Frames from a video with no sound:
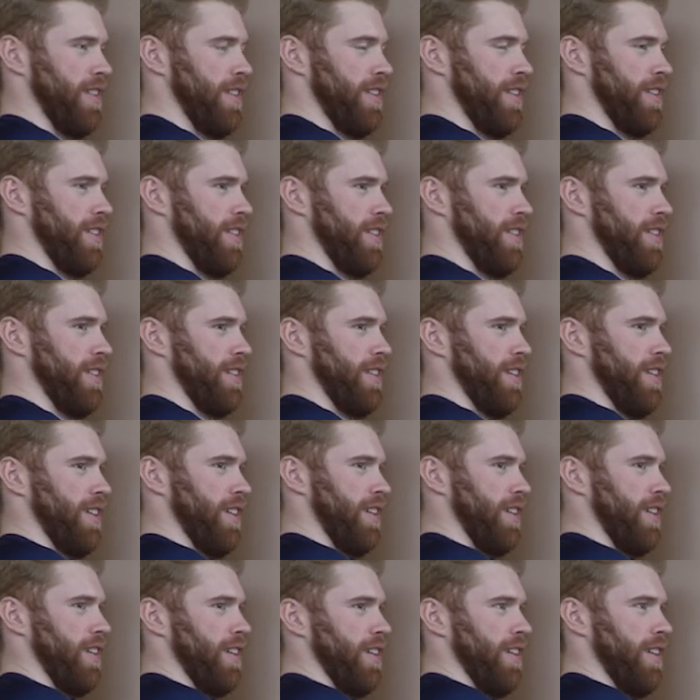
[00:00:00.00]

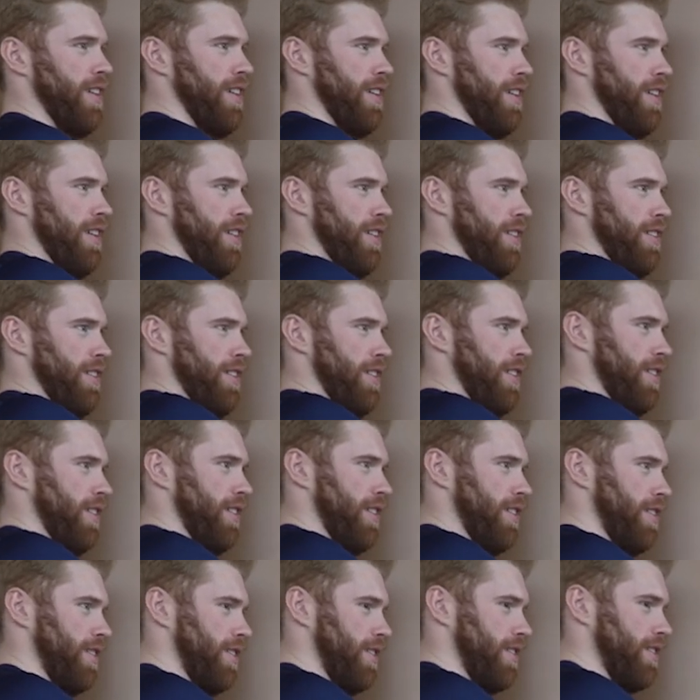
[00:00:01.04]
The person shown says nothing.